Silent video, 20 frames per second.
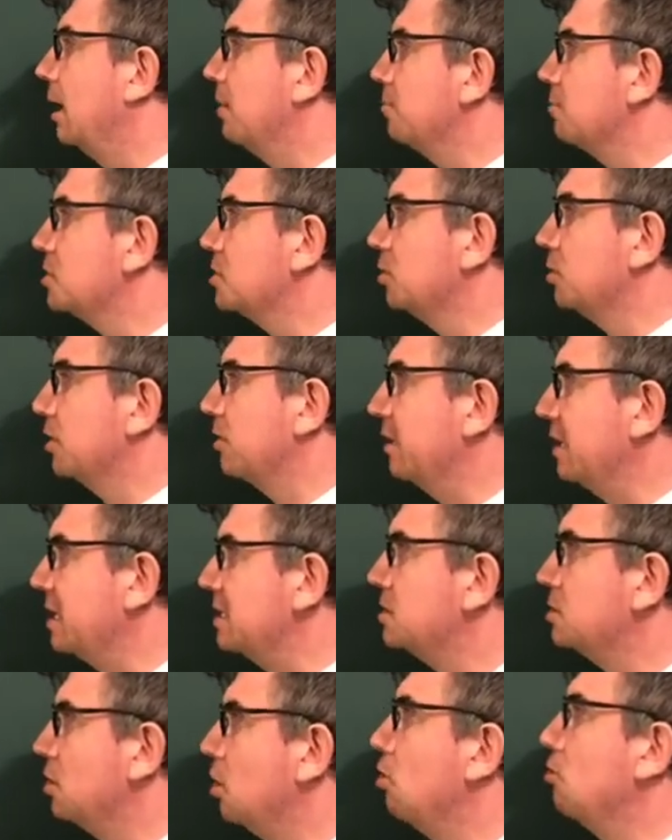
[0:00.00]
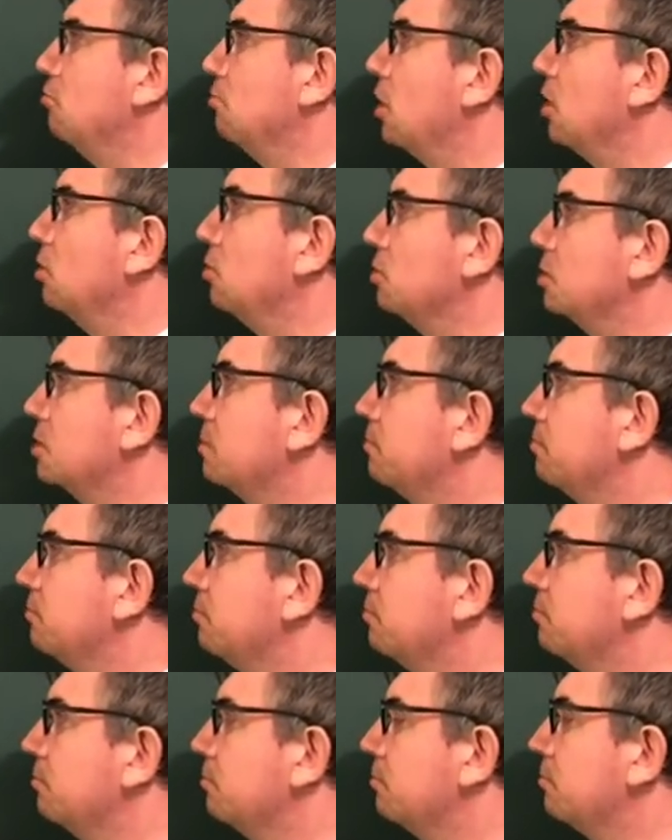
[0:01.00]
So there is no mode
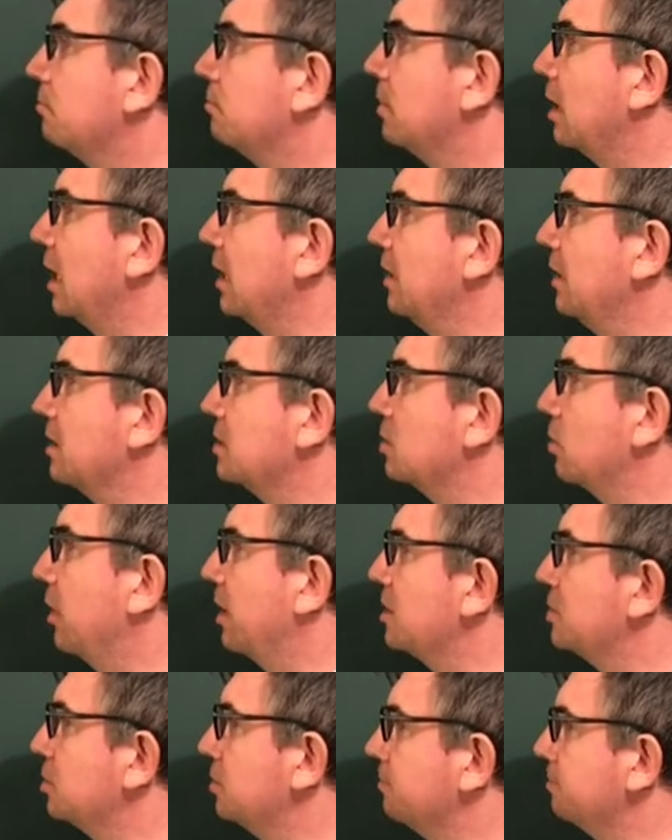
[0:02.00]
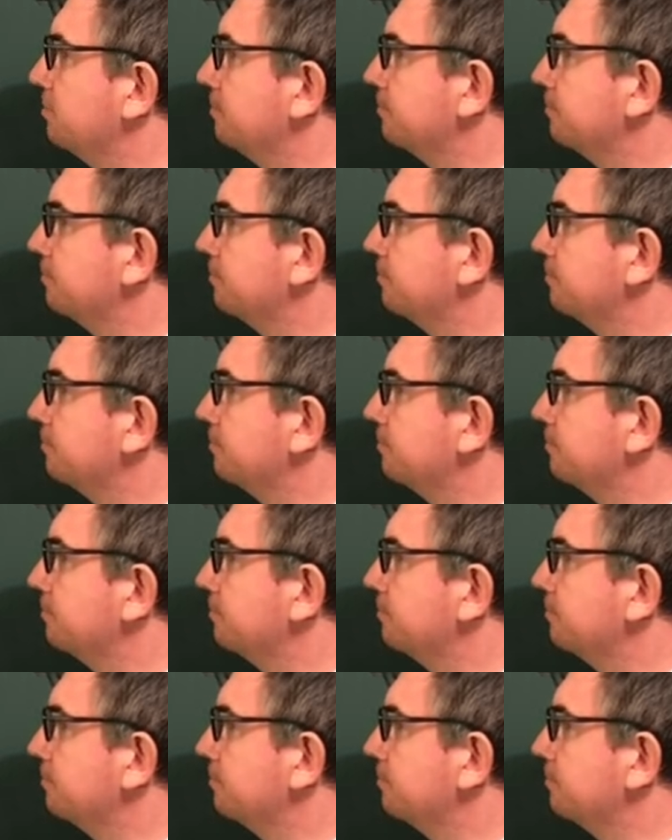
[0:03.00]
in this question.